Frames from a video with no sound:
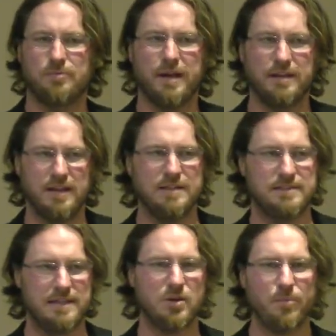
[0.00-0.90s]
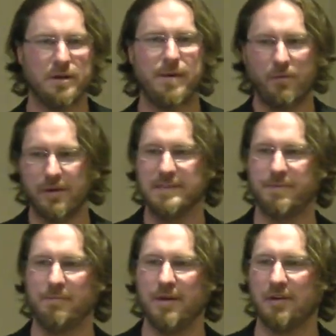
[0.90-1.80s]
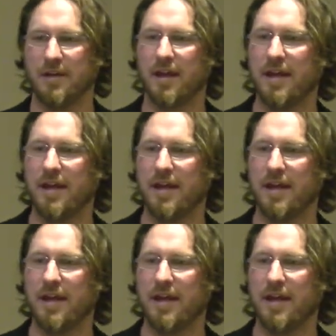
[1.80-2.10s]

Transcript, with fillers: but he's open about what he's been building.